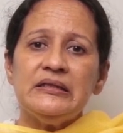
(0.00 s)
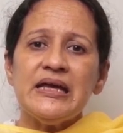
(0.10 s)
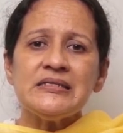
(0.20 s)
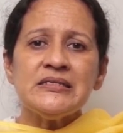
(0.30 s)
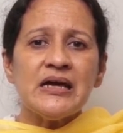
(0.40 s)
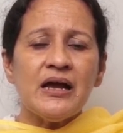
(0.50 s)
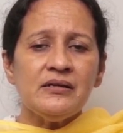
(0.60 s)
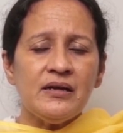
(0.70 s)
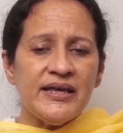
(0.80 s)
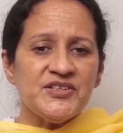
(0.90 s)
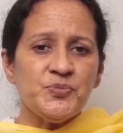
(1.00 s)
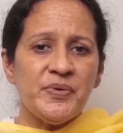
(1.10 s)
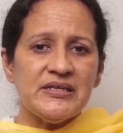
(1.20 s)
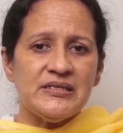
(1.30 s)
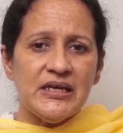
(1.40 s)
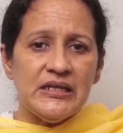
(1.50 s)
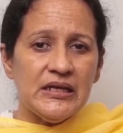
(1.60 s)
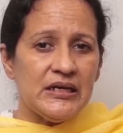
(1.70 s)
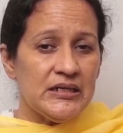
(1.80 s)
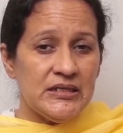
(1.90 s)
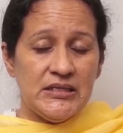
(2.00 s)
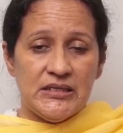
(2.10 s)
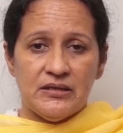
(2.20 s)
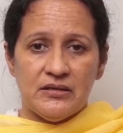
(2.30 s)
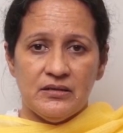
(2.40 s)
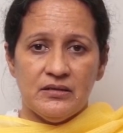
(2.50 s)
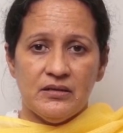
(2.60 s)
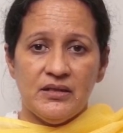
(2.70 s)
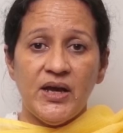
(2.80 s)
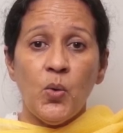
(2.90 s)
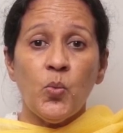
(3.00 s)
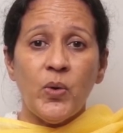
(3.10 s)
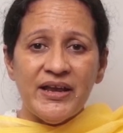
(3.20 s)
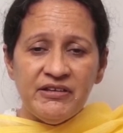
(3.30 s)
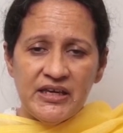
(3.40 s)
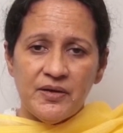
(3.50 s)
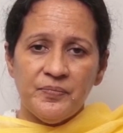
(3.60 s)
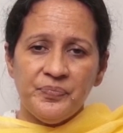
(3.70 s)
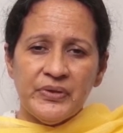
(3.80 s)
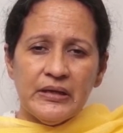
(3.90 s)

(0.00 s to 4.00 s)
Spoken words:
they started expressing their concern, their worry